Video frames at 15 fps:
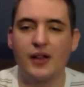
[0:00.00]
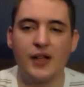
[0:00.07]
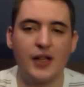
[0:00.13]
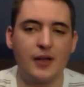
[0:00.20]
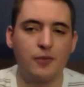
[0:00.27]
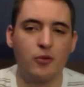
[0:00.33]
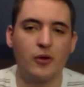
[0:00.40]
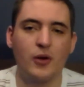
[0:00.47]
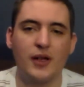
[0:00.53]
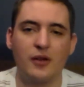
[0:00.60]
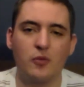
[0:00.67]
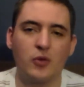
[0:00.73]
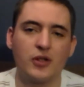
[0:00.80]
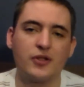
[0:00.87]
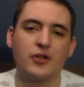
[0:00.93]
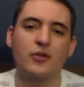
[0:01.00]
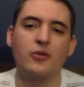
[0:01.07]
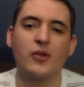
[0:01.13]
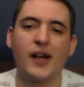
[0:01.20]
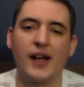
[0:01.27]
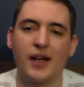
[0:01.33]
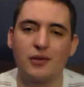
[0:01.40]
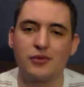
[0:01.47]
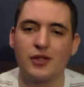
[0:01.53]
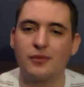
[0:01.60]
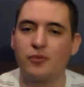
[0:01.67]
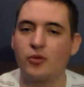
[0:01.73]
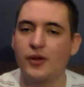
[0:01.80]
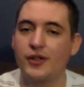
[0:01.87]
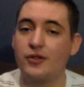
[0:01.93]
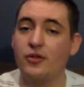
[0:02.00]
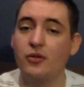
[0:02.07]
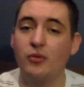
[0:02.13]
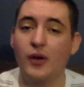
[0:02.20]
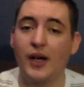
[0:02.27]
the .12 grams and .2